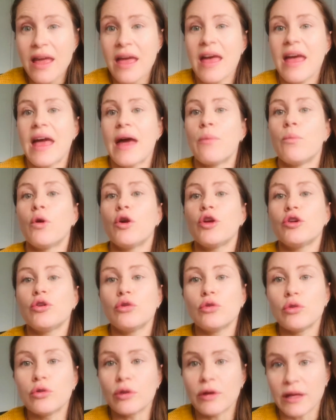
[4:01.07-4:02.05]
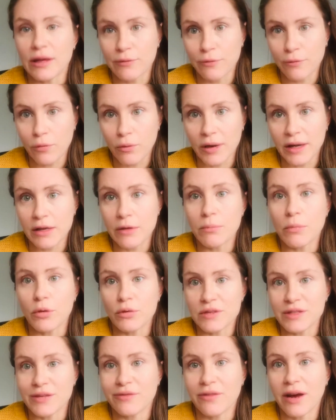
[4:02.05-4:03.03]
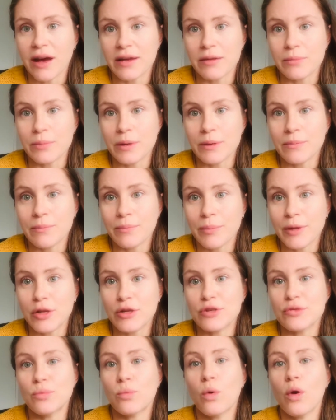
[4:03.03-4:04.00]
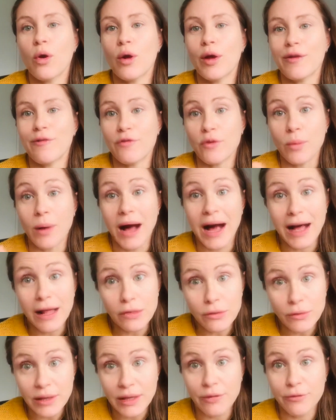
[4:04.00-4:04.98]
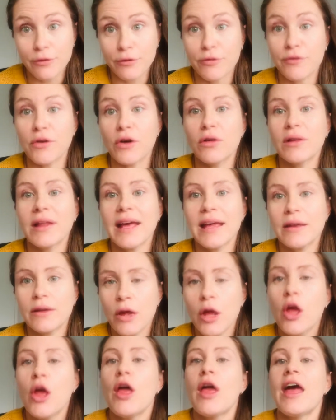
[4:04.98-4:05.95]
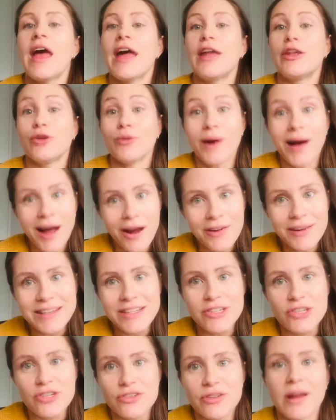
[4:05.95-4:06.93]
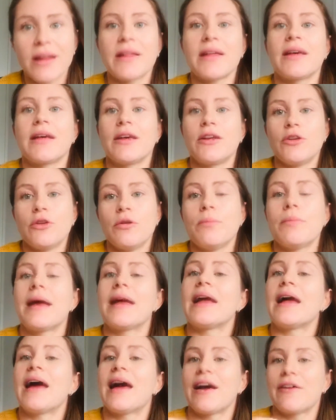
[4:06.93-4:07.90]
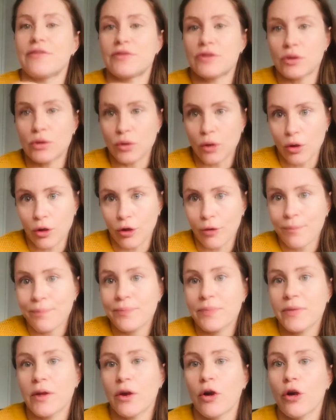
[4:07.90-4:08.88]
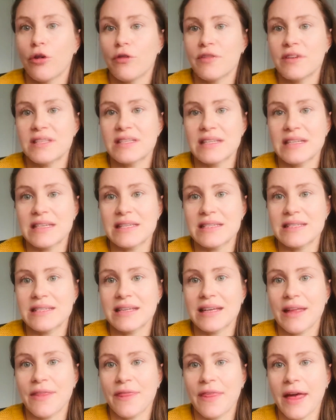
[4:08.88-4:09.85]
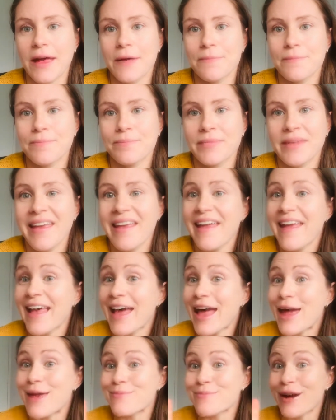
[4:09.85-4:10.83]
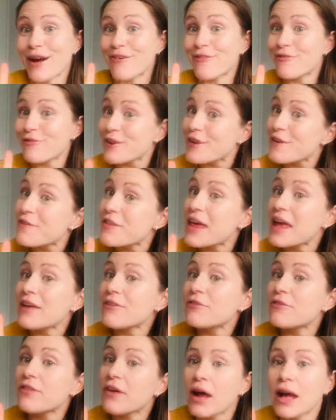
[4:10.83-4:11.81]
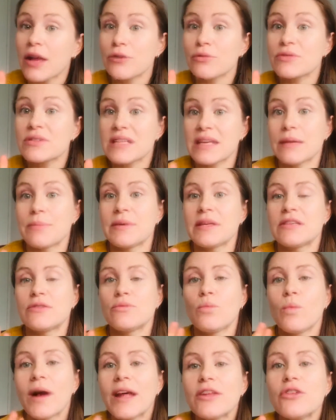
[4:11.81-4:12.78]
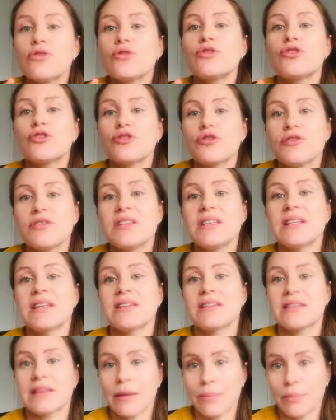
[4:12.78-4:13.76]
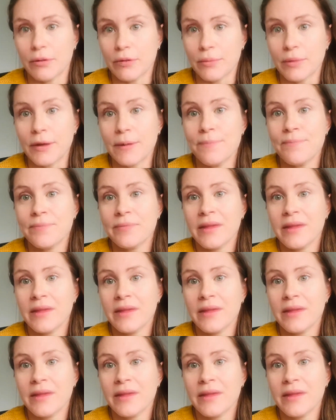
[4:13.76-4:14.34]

and what you're looking for in a multivitamin. Because if you are looking for folate and you are in Australia, you may have to go overseas to get that. And my 5th and final tip is when you're choosing a supplement,